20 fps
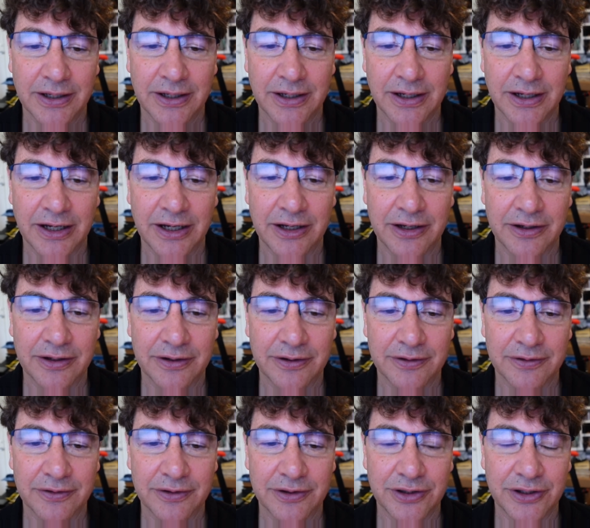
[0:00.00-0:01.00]

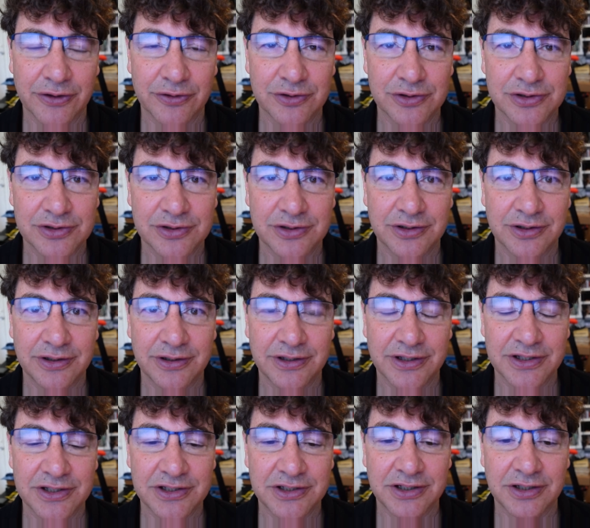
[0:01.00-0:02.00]
There's
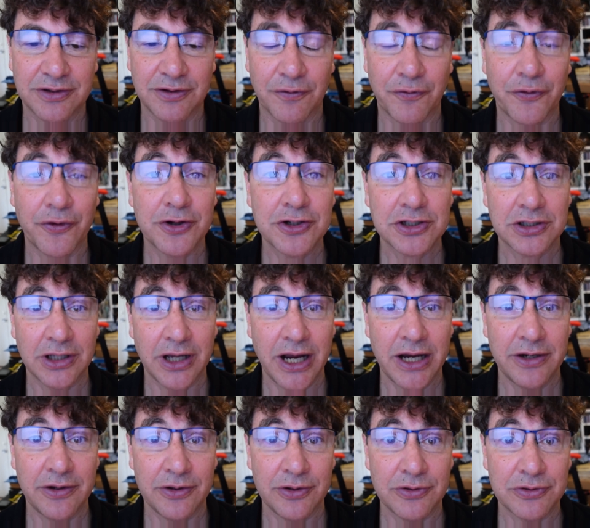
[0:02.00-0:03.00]
the first
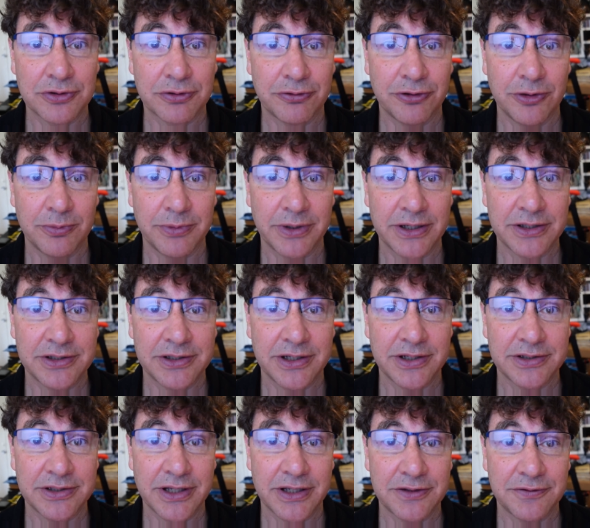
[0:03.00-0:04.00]
line in the
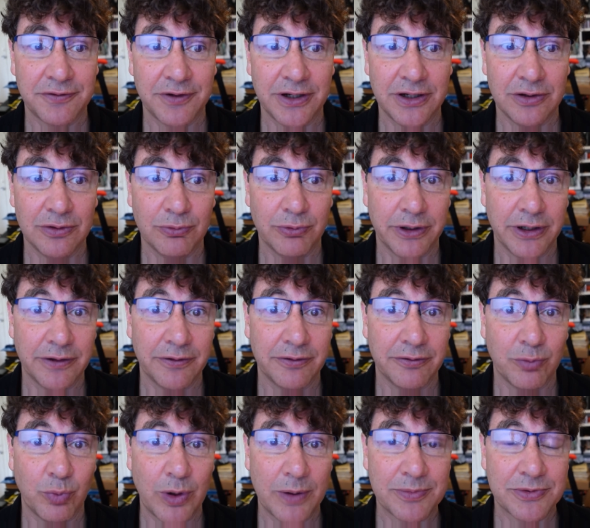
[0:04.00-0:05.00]
userChrome.css file. One of the
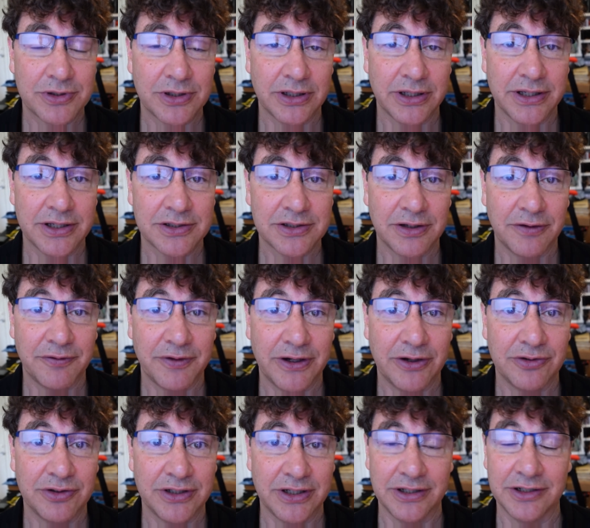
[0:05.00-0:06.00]
web links I
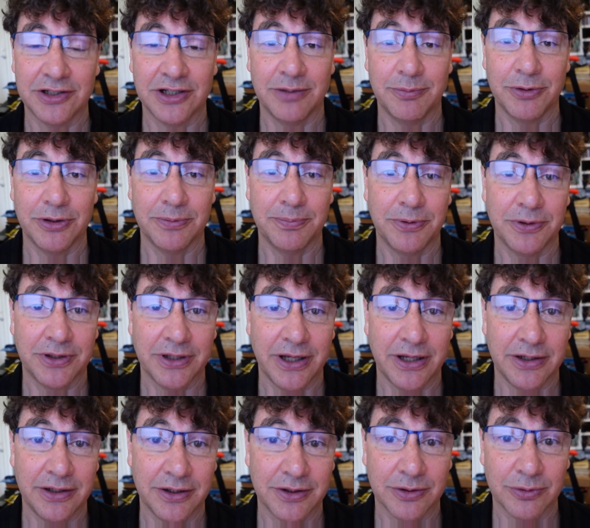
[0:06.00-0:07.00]
found didn't tell me to put
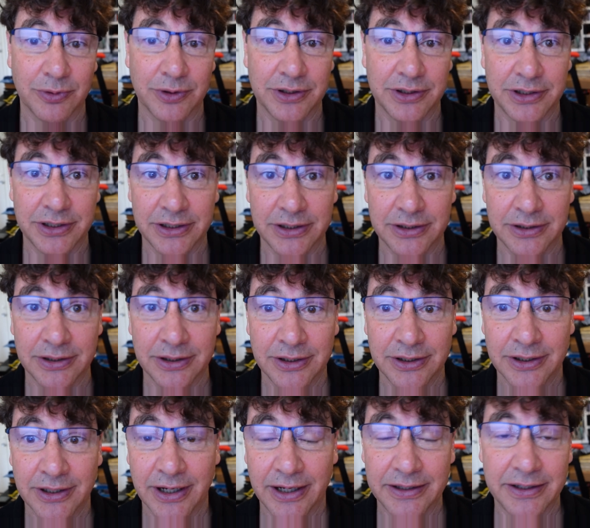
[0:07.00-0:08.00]
that. Another one did.
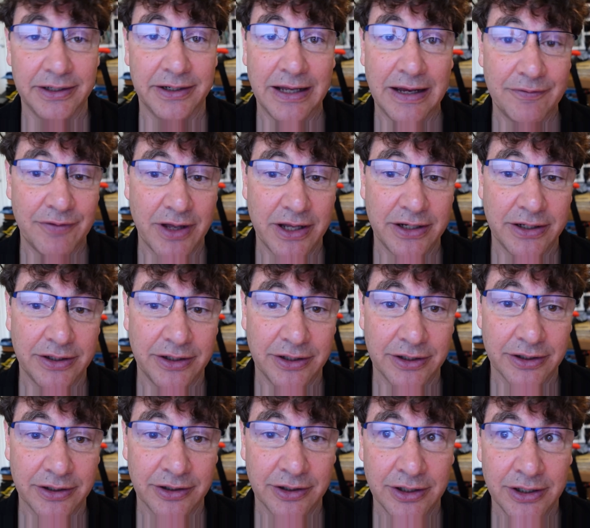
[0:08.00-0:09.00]
I didn't have that in
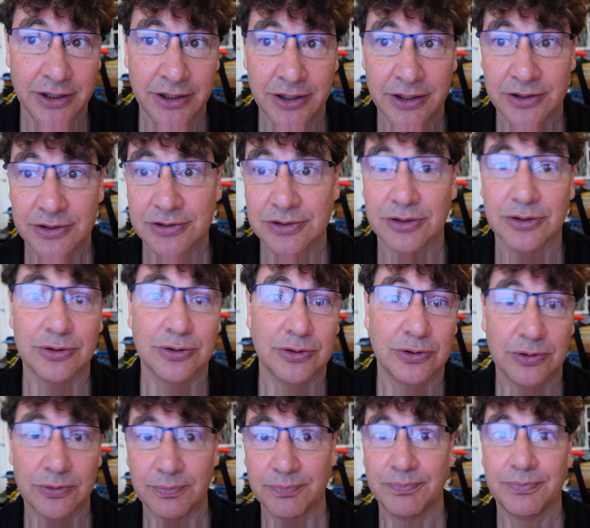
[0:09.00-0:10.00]
there.
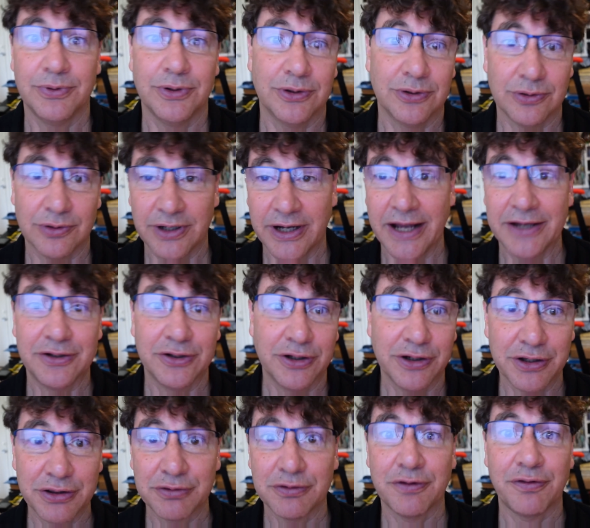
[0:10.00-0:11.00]
So, I had to
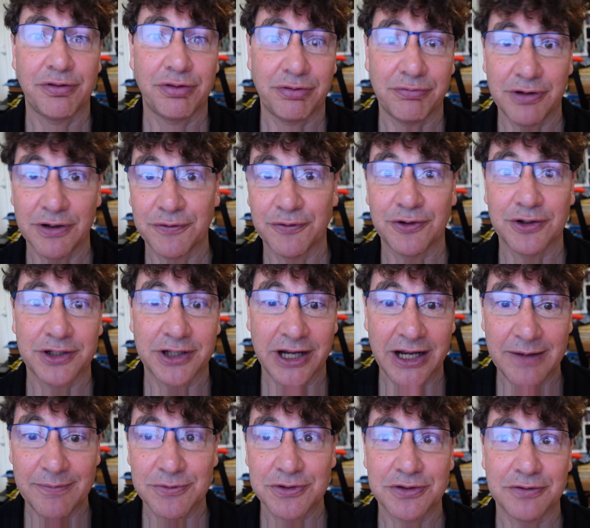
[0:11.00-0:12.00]
go through 3 or 4
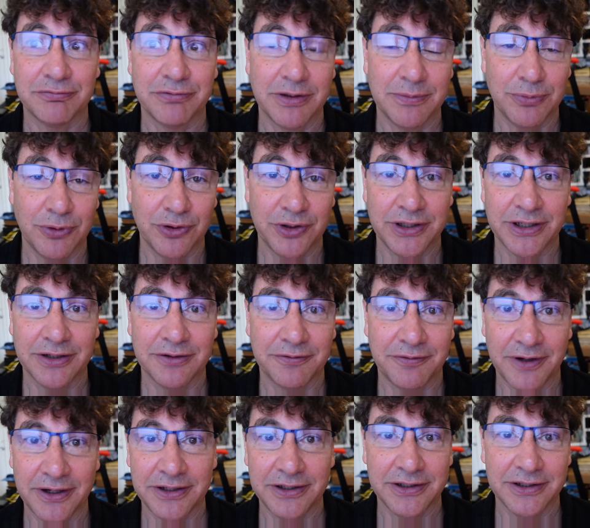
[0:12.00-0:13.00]
times of rebooting and
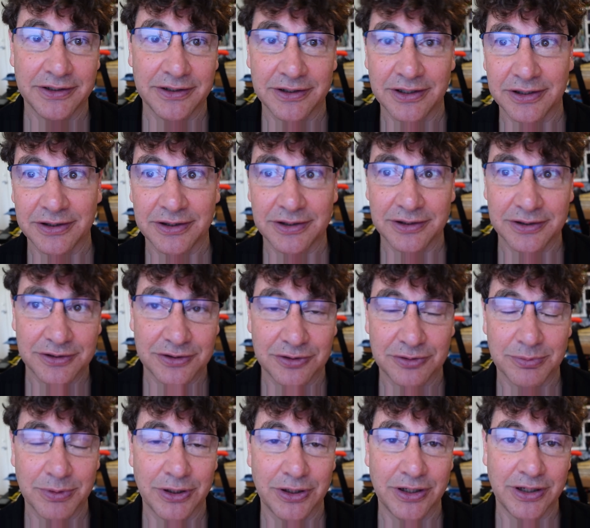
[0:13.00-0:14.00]
finding that as soon
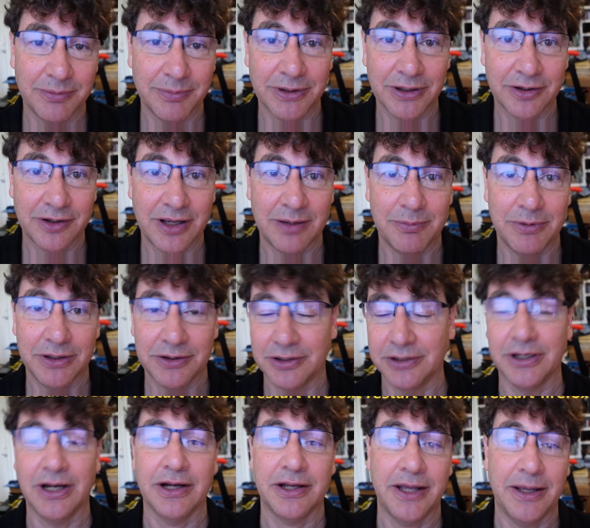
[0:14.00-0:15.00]
as my email came in, the
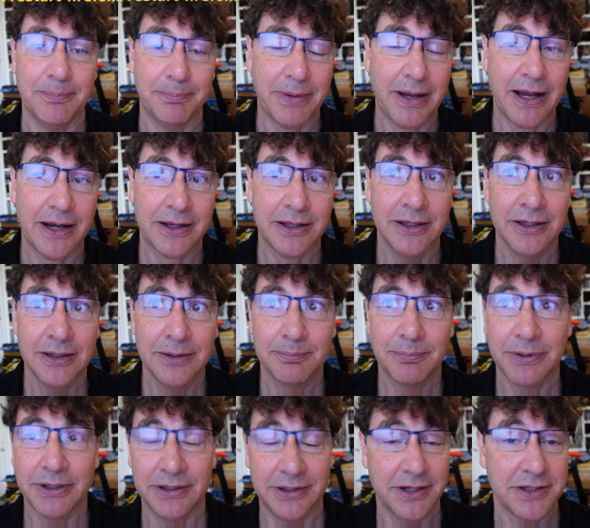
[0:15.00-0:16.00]
dot came back,
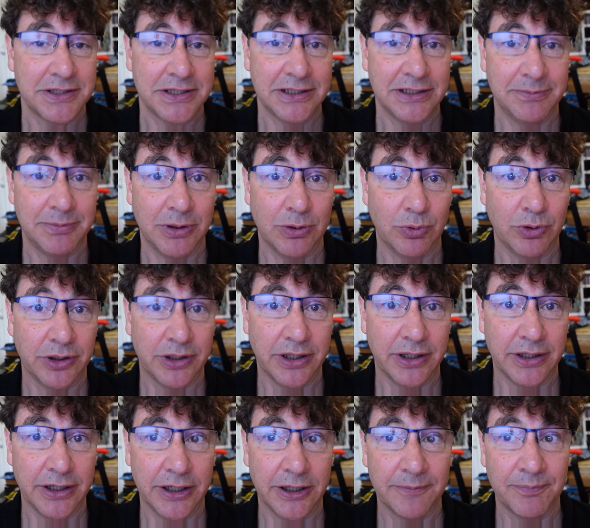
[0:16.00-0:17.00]
but it does seem to be
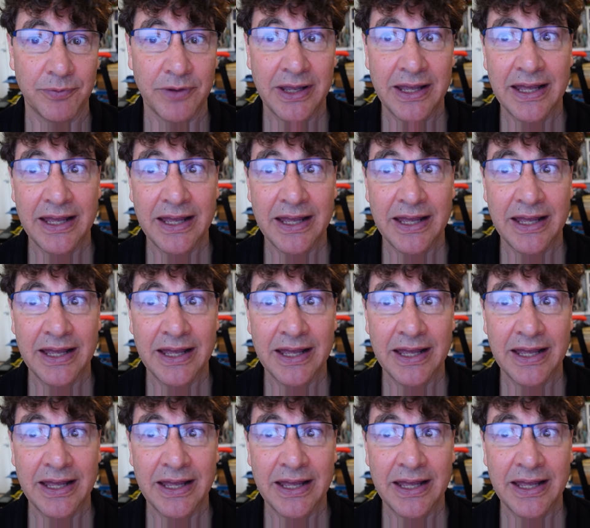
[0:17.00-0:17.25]
working now.